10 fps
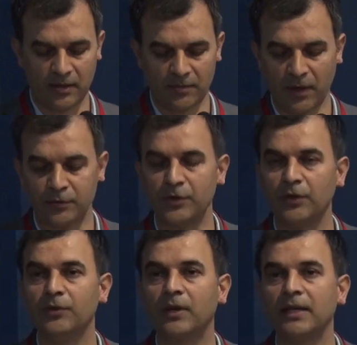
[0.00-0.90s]
about
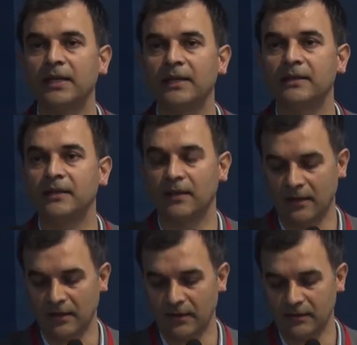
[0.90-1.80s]
UK
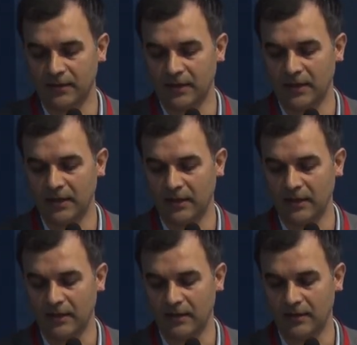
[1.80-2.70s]
that the
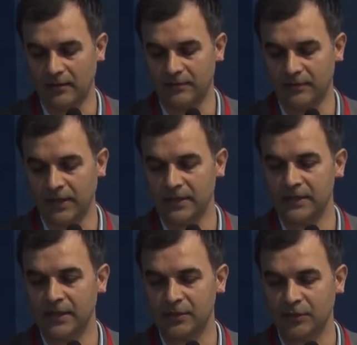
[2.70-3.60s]

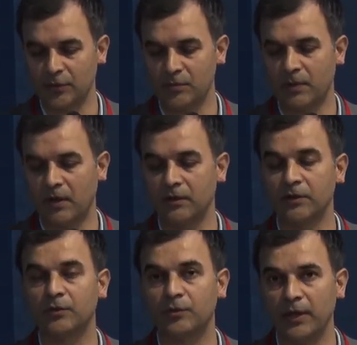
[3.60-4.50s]
religious group or
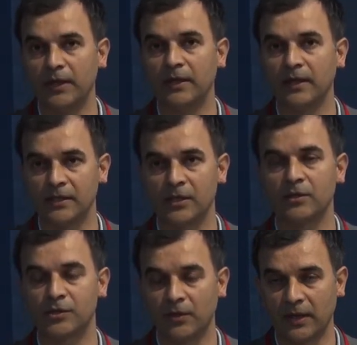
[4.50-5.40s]
the Queen is
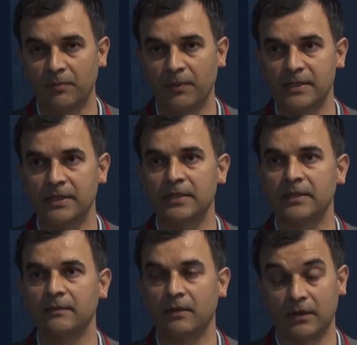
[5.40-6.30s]
also a
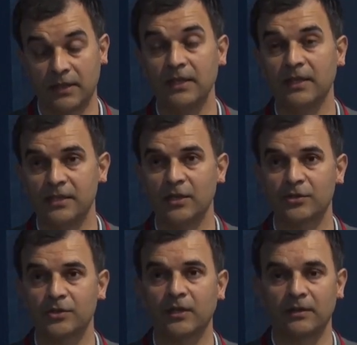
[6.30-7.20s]
representative, a King is
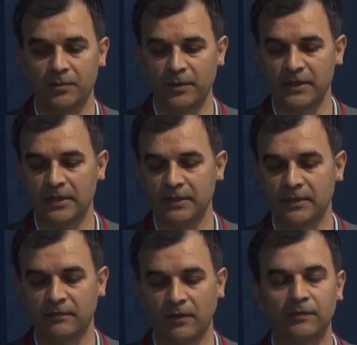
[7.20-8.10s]
also the
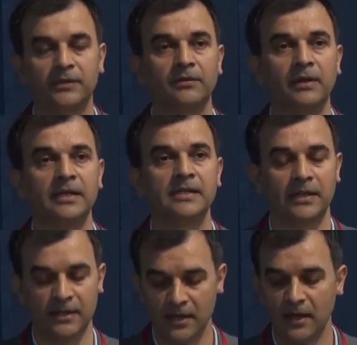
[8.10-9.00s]
representative of the religion,